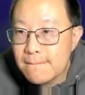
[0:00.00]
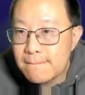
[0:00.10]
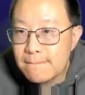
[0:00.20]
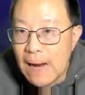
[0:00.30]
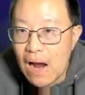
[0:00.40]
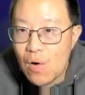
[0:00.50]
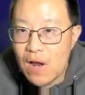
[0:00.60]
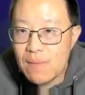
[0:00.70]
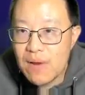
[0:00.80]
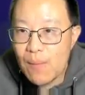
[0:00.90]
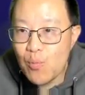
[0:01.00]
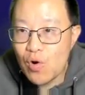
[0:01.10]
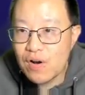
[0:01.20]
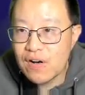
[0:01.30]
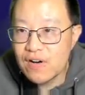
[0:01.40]
How Nmap
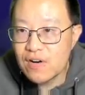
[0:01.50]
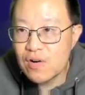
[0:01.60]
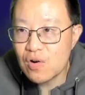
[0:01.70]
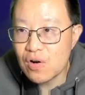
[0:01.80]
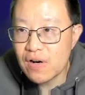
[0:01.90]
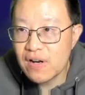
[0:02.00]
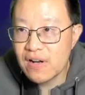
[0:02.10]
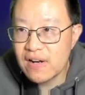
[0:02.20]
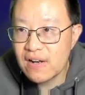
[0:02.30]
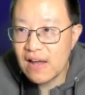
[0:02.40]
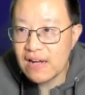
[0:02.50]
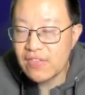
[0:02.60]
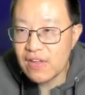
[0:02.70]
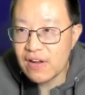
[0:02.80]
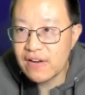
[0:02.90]
works under the hood is
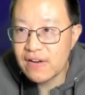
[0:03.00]
like this.